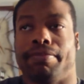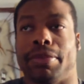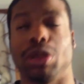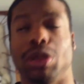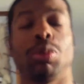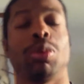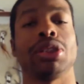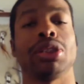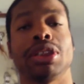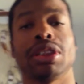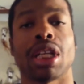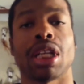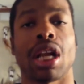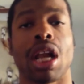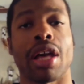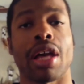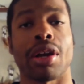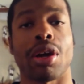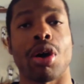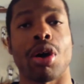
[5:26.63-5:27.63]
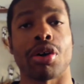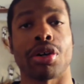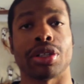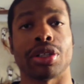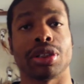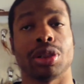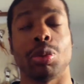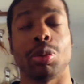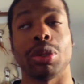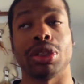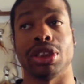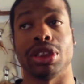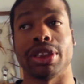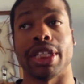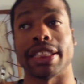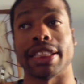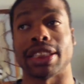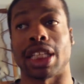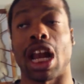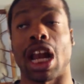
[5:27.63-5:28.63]
But Twitch is a lot harder.
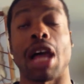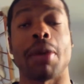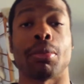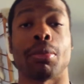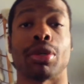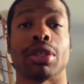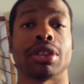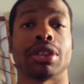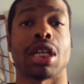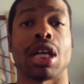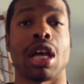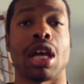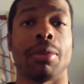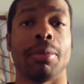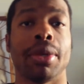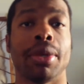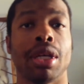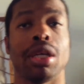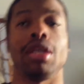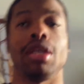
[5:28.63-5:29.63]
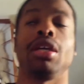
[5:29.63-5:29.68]
Twitch takes a lot more time.